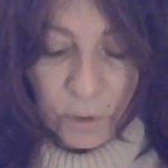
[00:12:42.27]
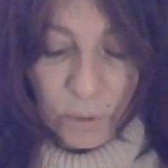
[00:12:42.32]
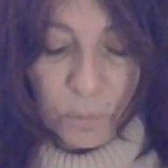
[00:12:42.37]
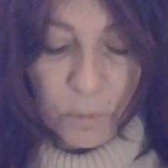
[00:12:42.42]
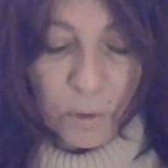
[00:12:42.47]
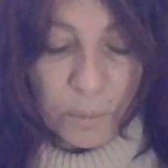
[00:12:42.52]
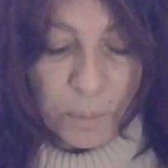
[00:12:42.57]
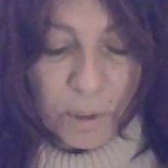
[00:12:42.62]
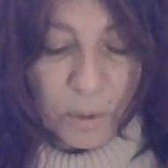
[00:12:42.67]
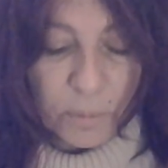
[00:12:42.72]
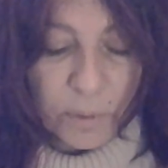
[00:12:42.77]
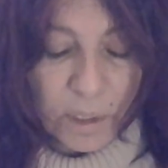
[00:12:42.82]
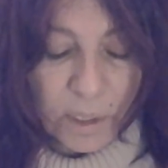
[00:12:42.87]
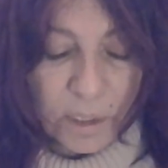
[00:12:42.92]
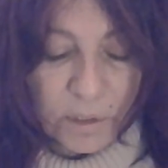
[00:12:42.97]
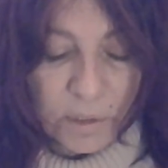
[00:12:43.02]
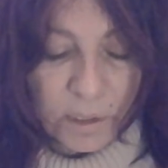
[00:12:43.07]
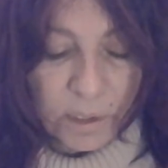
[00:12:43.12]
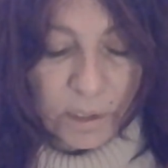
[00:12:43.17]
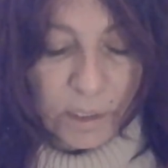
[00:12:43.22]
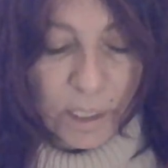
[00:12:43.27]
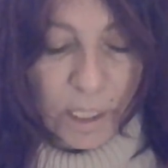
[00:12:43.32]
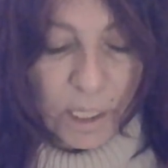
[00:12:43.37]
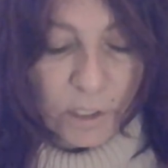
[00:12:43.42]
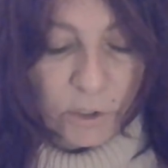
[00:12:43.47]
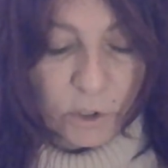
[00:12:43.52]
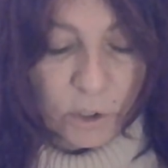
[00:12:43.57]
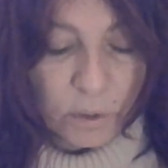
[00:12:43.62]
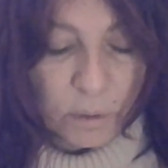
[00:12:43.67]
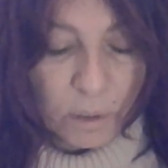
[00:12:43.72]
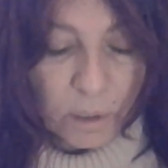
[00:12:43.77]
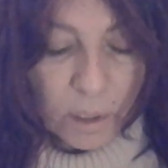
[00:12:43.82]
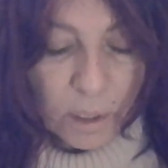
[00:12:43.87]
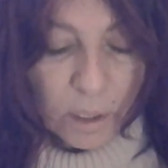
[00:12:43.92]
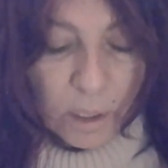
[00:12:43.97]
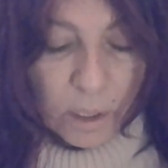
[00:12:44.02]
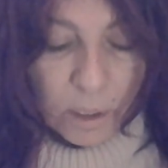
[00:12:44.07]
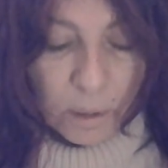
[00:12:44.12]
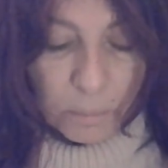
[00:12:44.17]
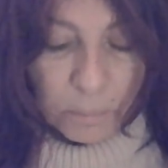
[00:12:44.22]
There will be a reconciliation
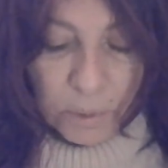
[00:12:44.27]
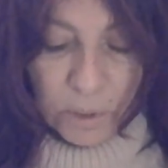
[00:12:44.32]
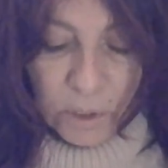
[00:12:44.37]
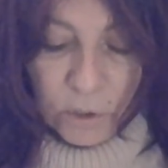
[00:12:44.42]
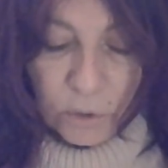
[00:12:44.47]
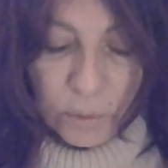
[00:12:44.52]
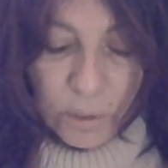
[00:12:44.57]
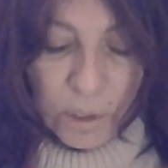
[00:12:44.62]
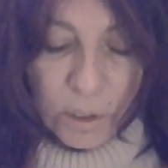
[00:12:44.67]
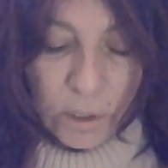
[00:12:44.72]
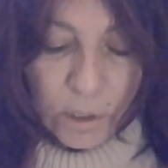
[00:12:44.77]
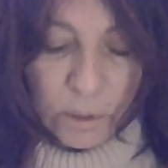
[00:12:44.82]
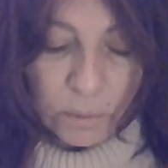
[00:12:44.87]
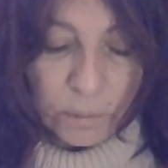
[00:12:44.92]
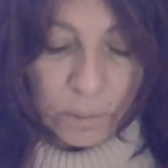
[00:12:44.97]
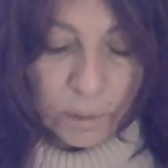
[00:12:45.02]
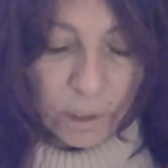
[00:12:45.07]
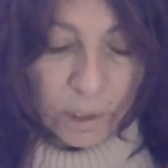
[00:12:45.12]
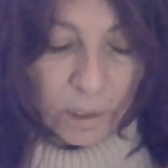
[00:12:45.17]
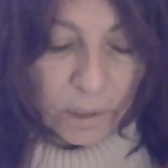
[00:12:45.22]
between you